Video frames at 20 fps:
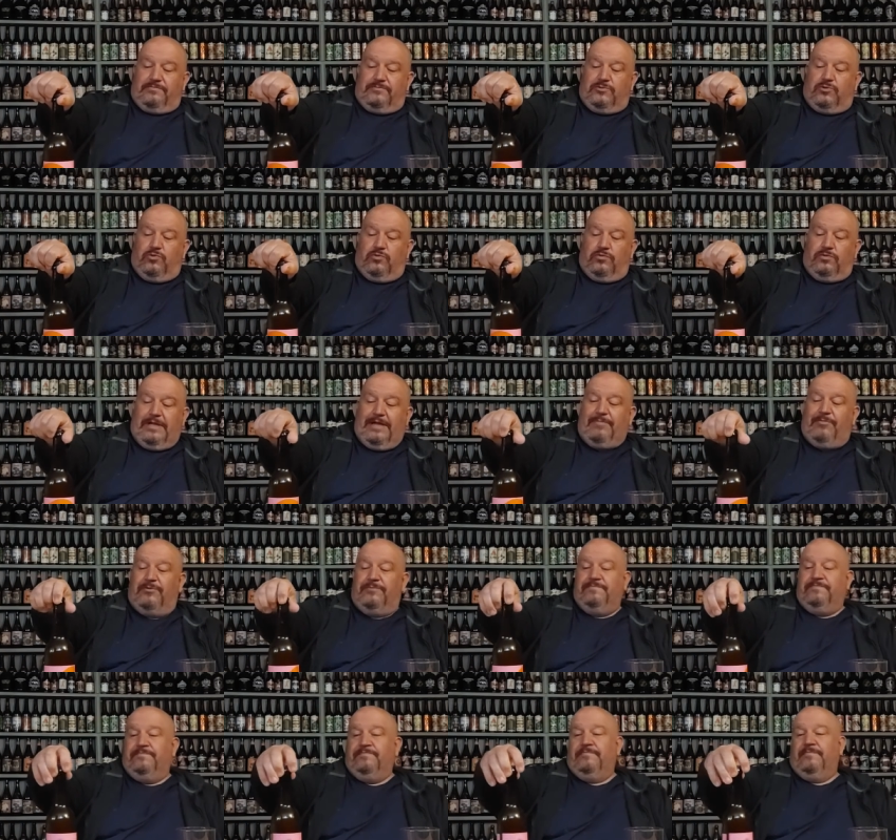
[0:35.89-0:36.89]
Cool
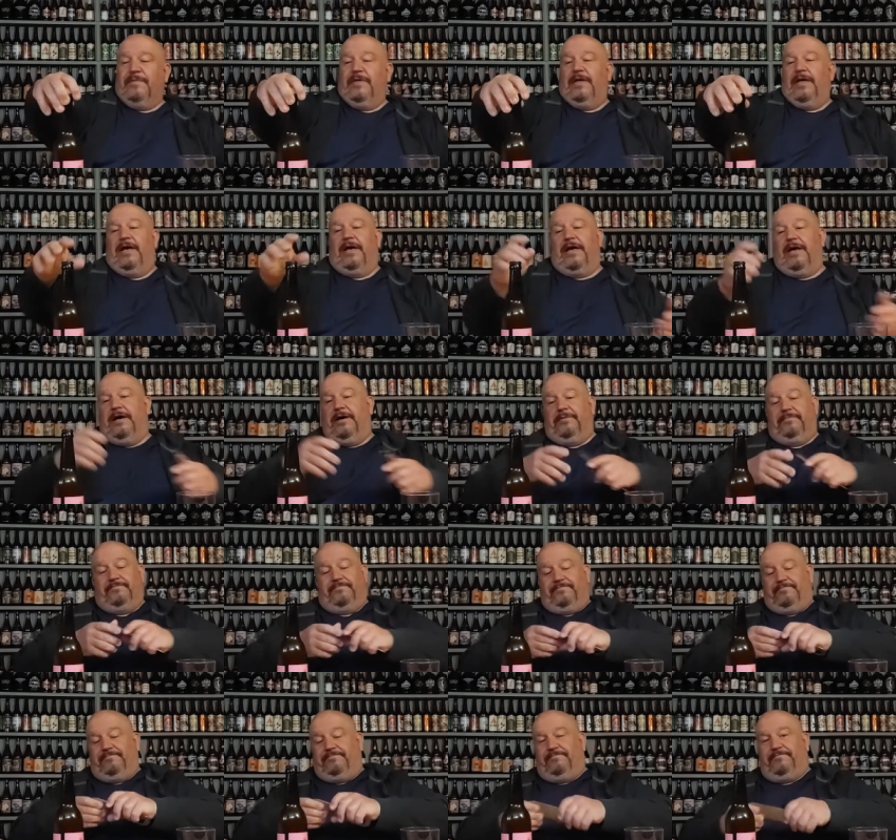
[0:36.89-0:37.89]
label.
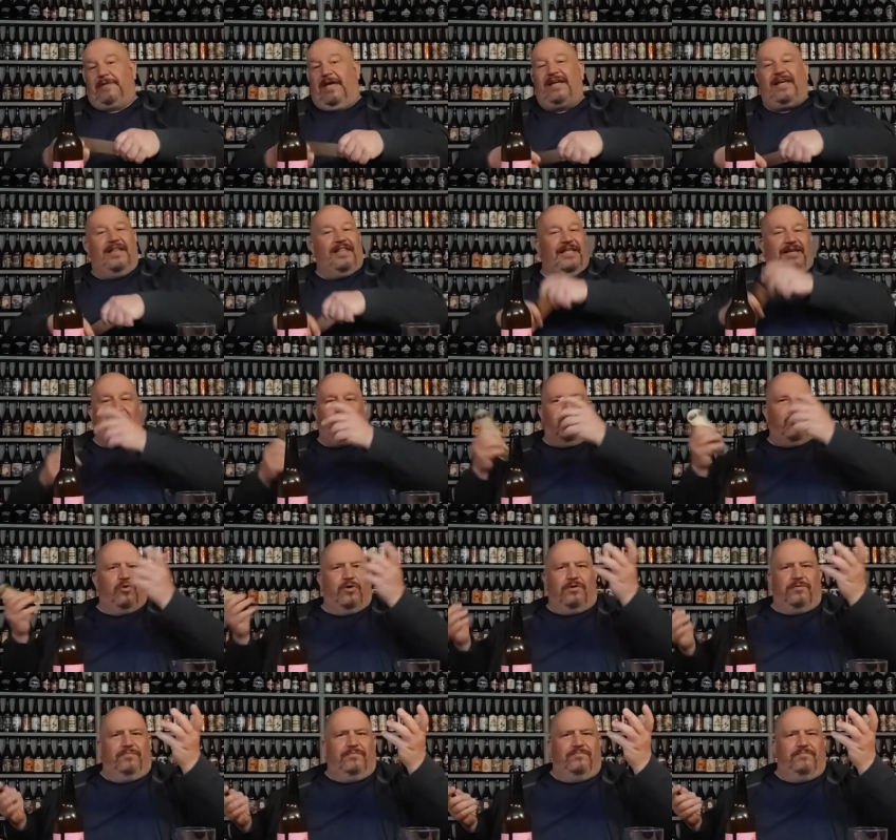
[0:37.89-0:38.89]
Um, I got like
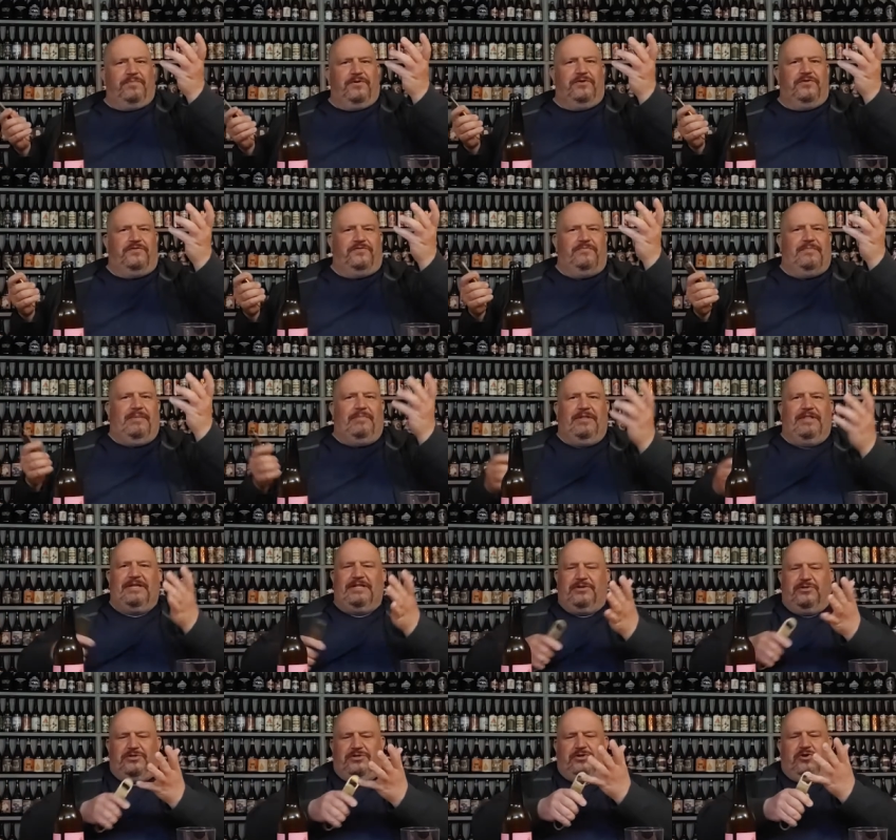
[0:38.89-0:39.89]
more beers from them. I
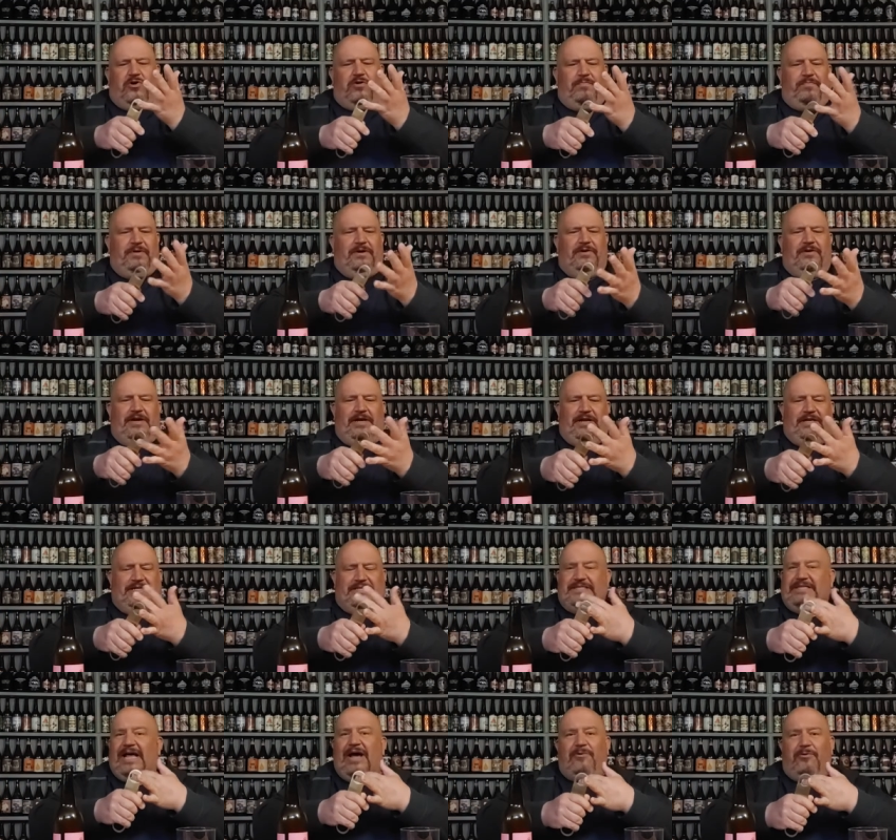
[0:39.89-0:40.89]
think there's an alt beer and a
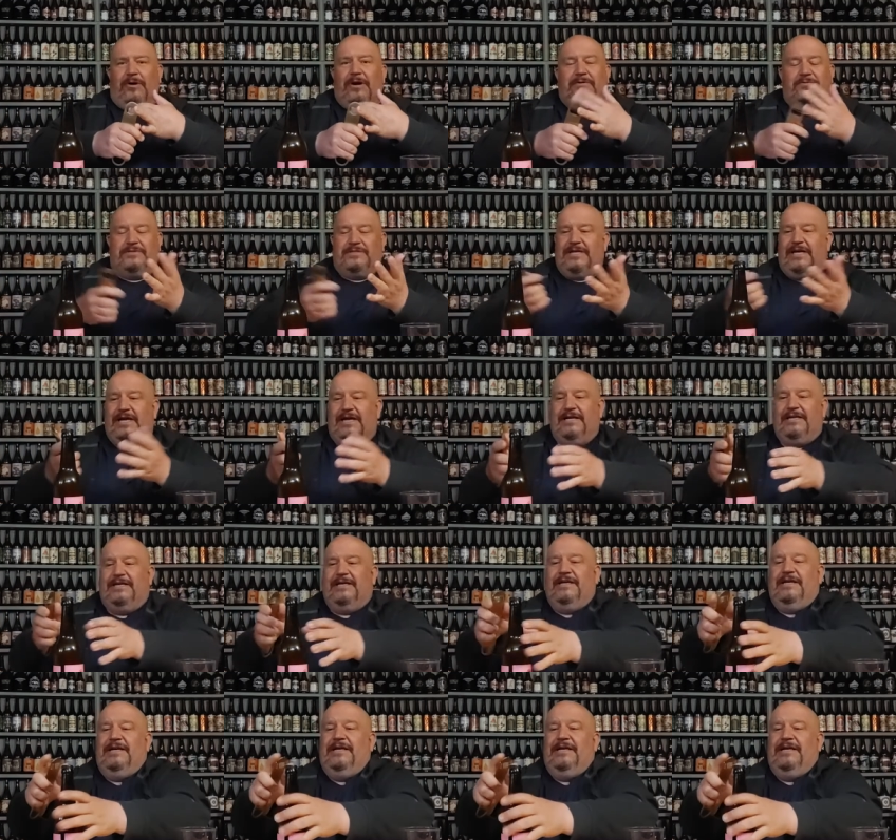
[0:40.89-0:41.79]
sour outside.